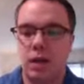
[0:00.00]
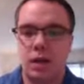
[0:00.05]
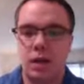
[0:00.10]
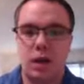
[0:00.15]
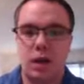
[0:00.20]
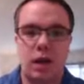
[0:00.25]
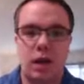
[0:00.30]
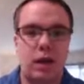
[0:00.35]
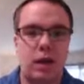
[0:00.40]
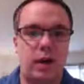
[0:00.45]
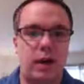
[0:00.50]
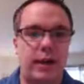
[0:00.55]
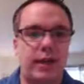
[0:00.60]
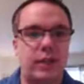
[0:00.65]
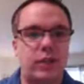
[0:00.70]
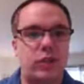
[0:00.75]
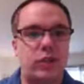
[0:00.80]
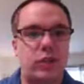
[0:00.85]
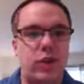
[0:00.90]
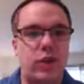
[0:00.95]
All
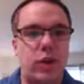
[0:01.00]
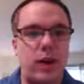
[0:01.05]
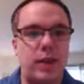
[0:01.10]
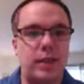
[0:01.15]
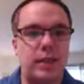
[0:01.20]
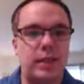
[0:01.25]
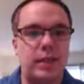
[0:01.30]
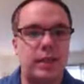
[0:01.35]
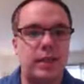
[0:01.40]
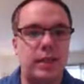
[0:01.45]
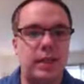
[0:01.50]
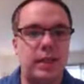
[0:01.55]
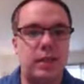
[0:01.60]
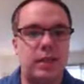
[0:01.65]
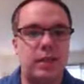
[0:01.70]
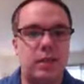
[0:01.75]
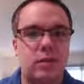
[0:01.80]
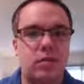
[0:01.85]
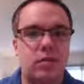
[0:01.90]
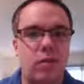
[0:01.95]
right, so a
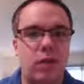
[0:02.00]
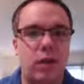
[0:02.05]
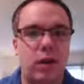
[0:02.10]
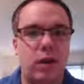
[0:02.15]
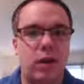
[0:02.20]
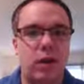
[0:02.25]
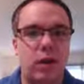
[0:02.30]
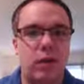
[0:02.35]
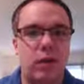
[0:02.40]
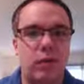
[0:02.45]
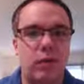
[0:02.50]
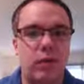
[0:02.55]
z-score,